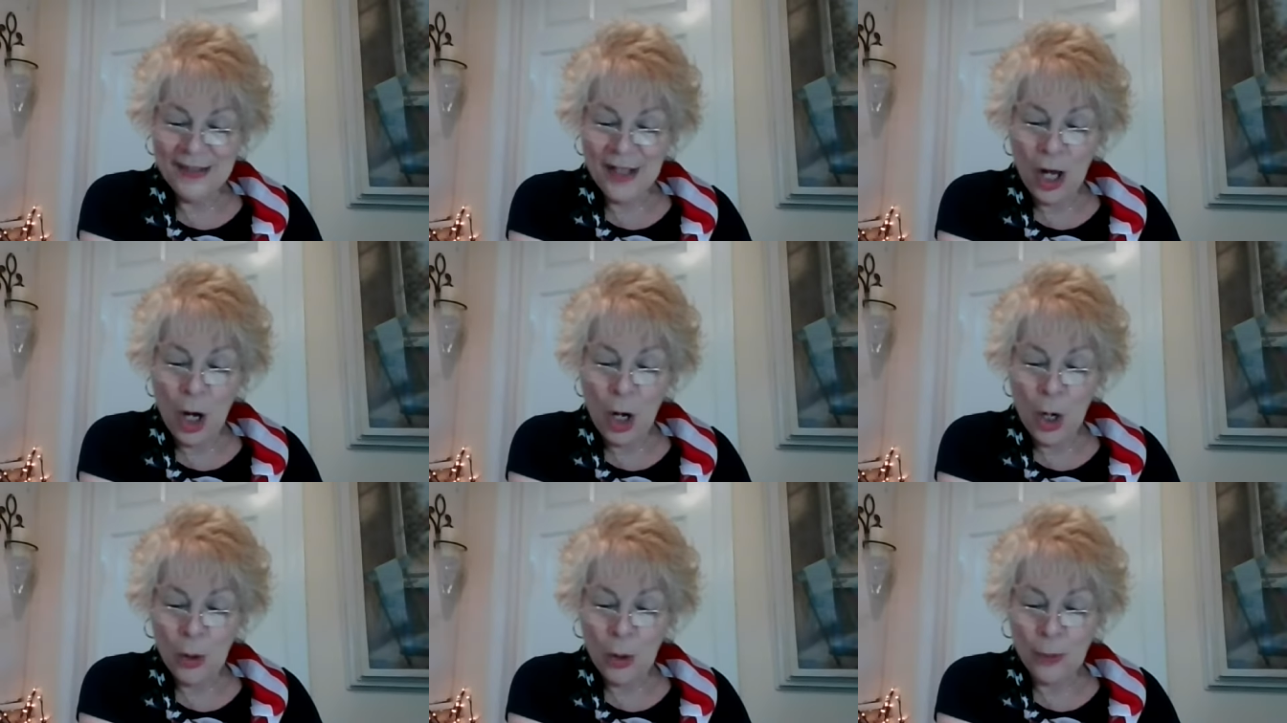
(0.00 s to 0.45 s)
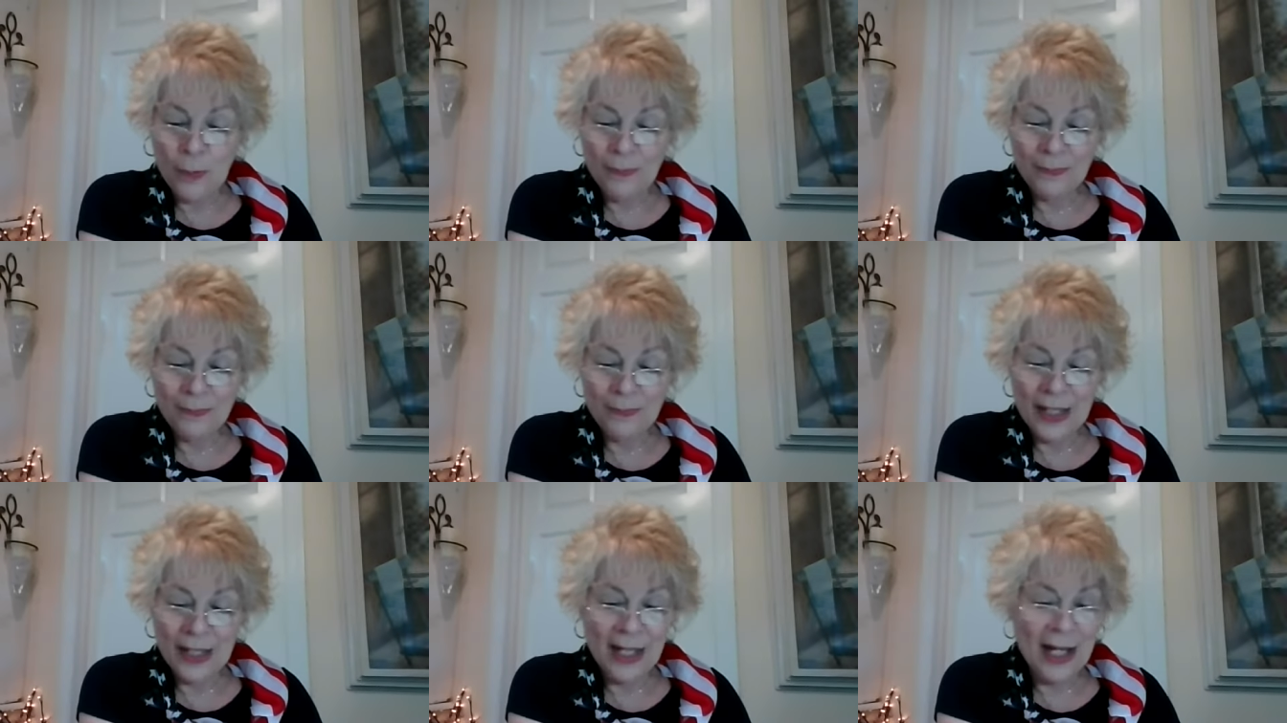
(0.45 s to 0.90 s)
So,
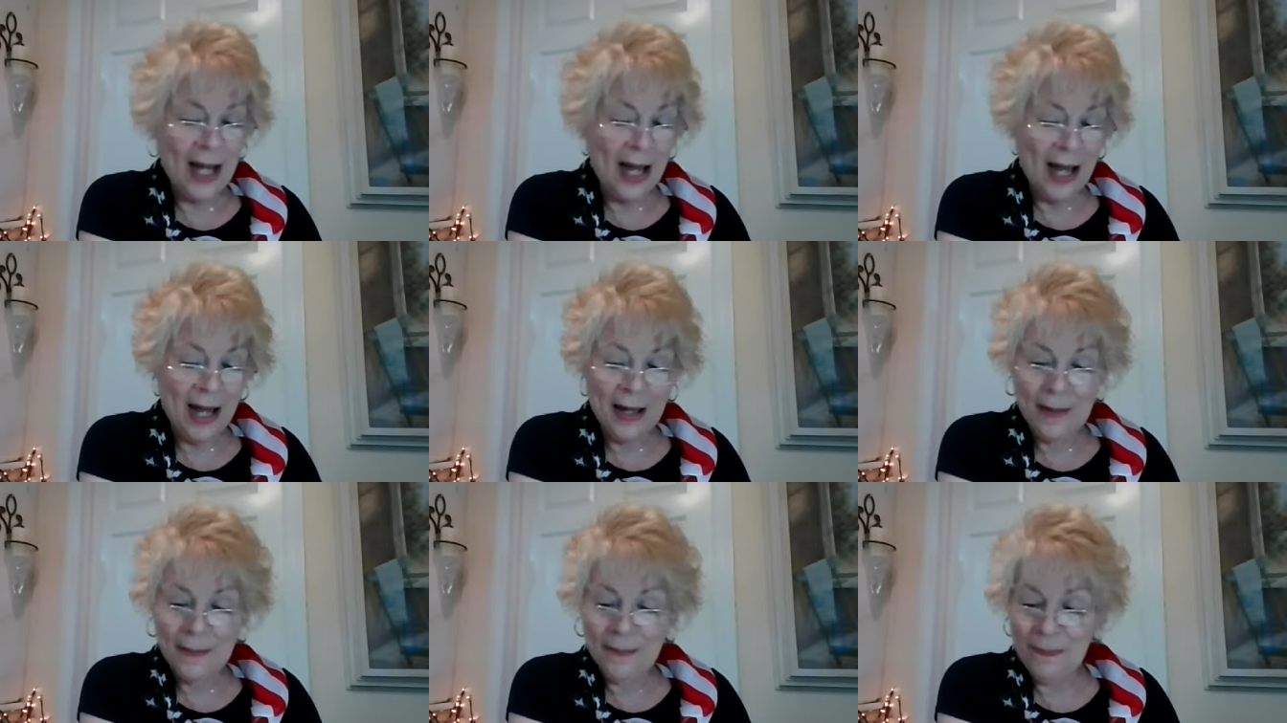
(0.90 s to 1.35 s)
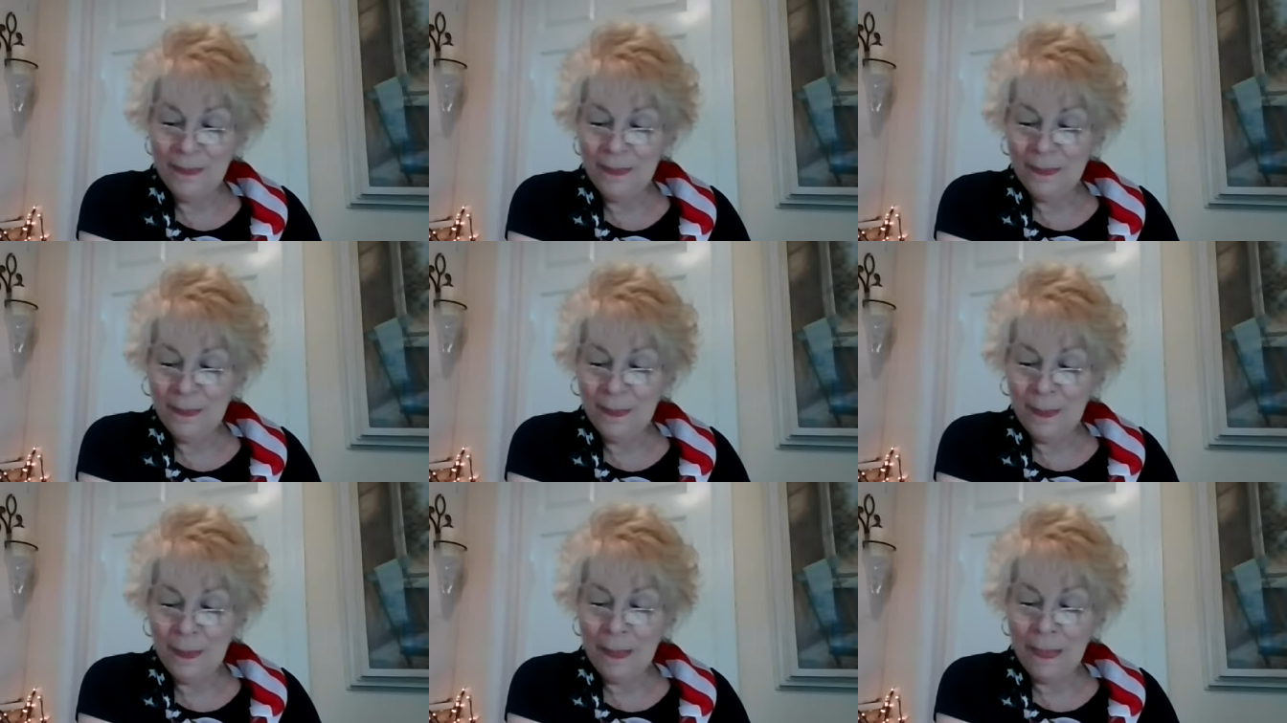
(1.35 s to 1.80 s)
um,
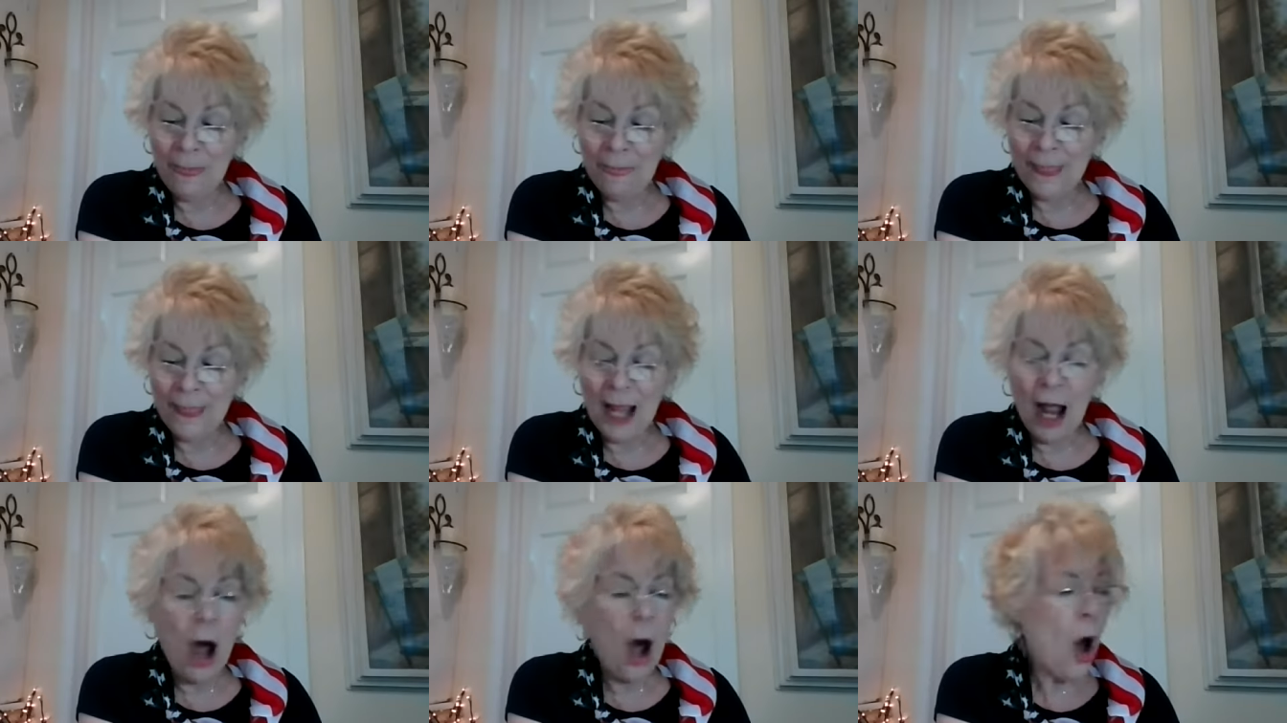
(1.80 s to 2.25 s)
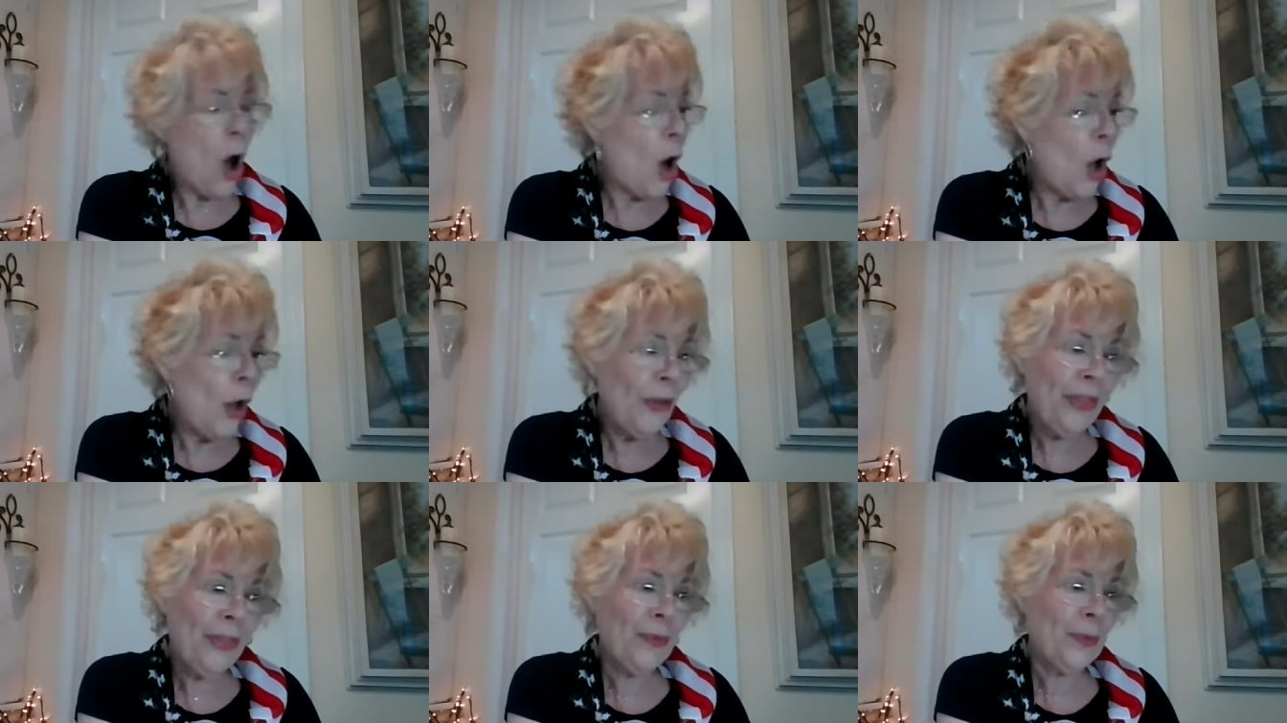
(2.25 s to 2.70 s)

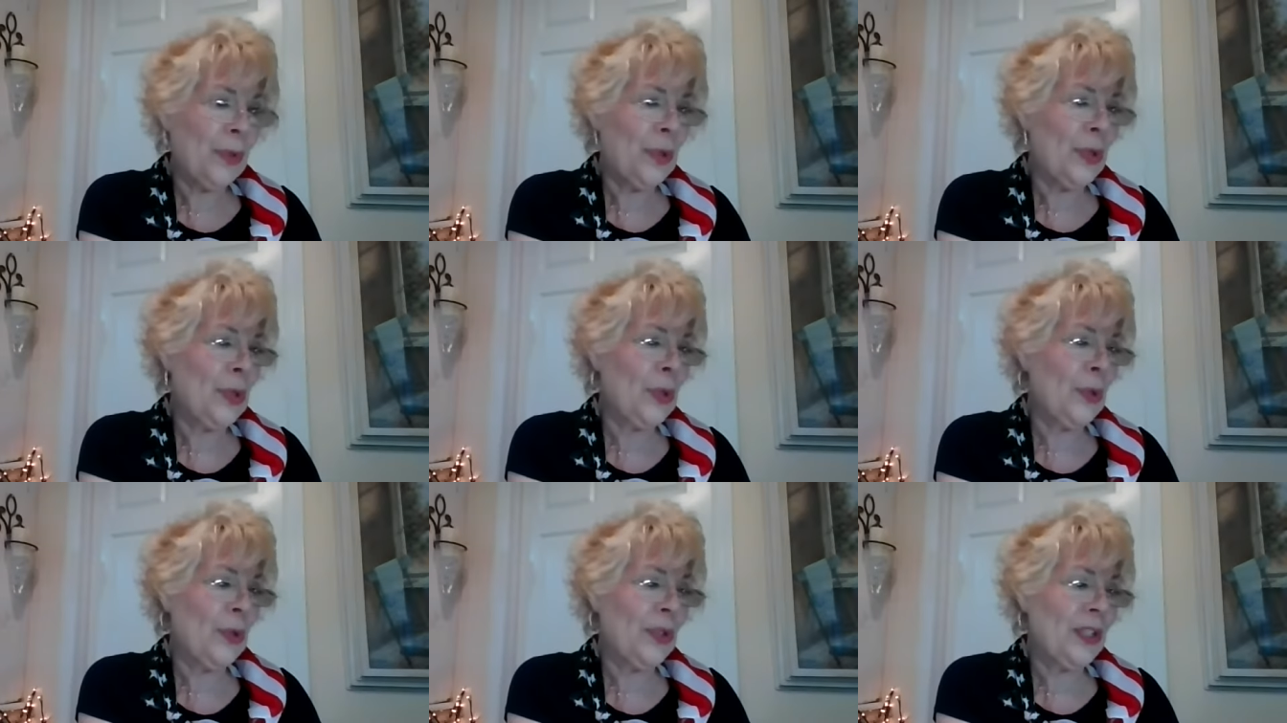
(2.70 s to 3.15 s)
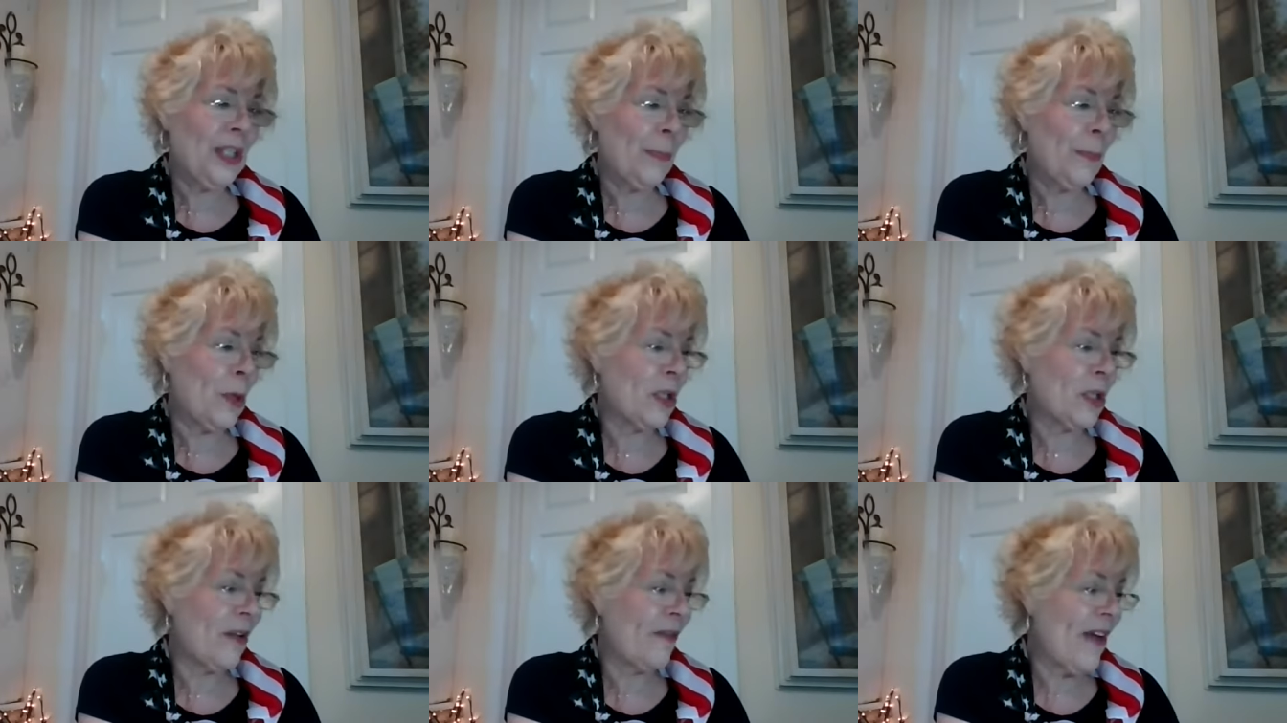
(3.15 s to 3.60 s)
all through the
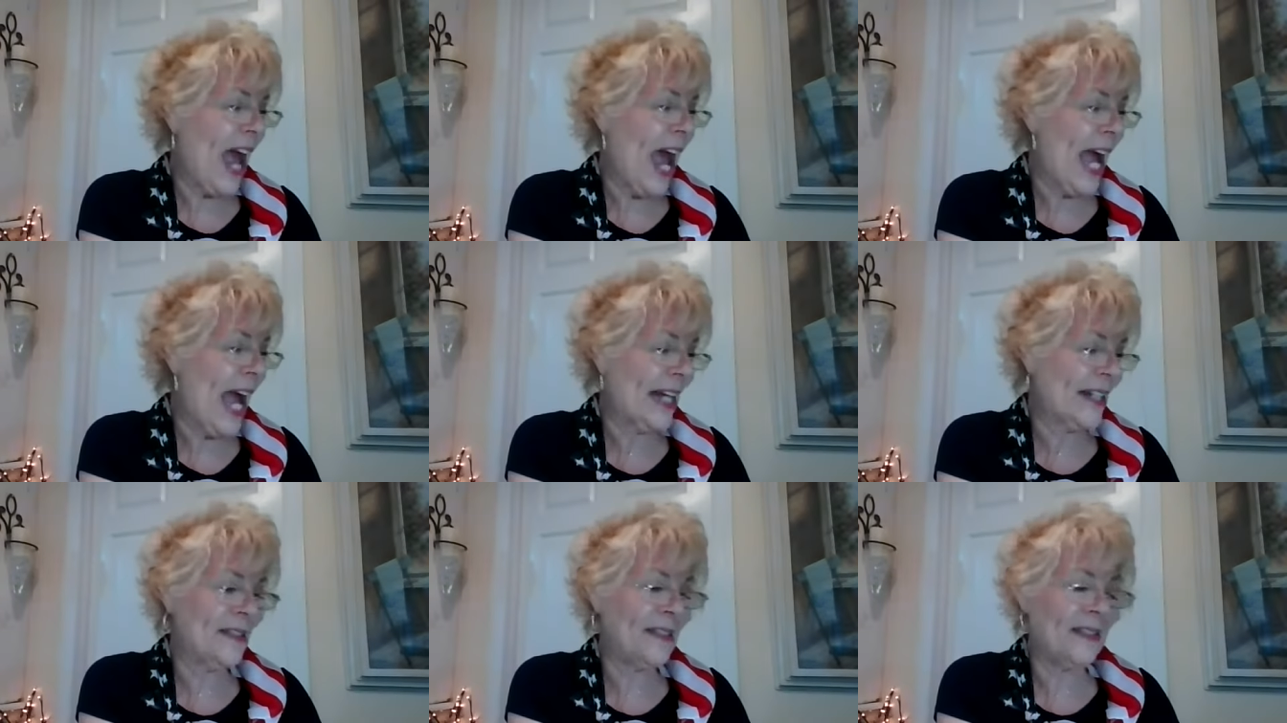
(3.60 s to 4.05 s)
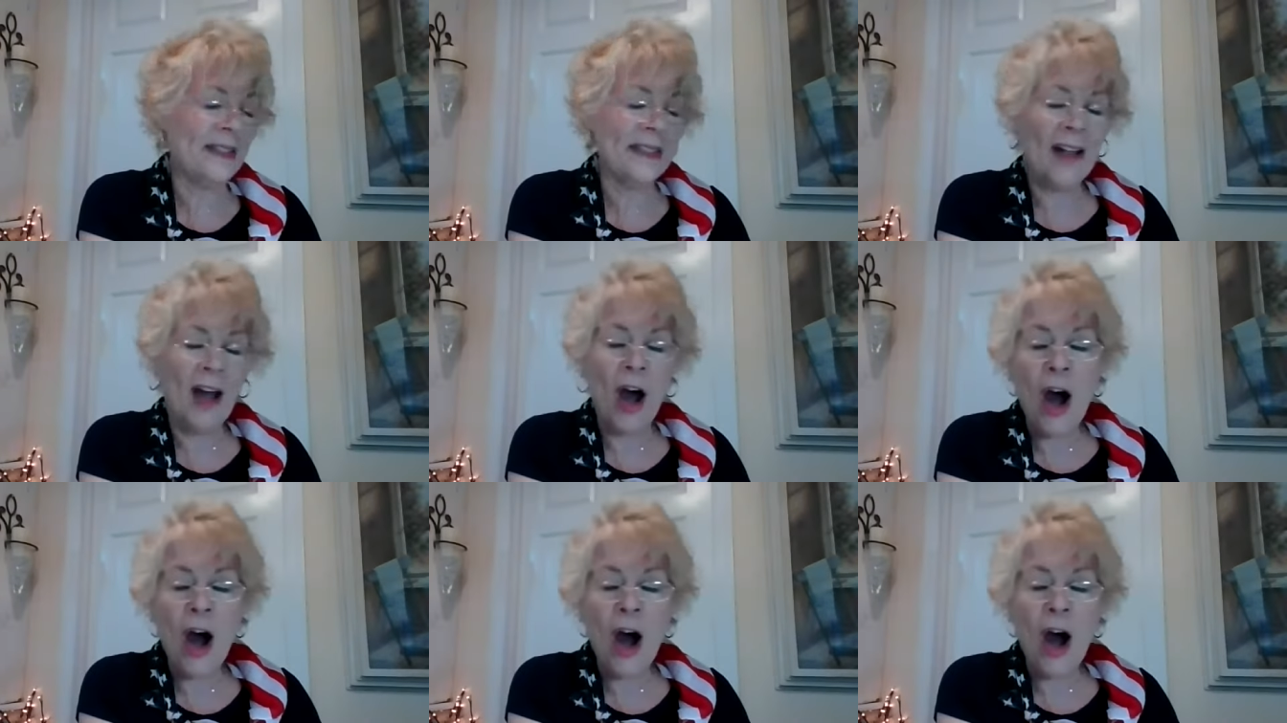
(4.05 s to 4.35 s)
book of Acts,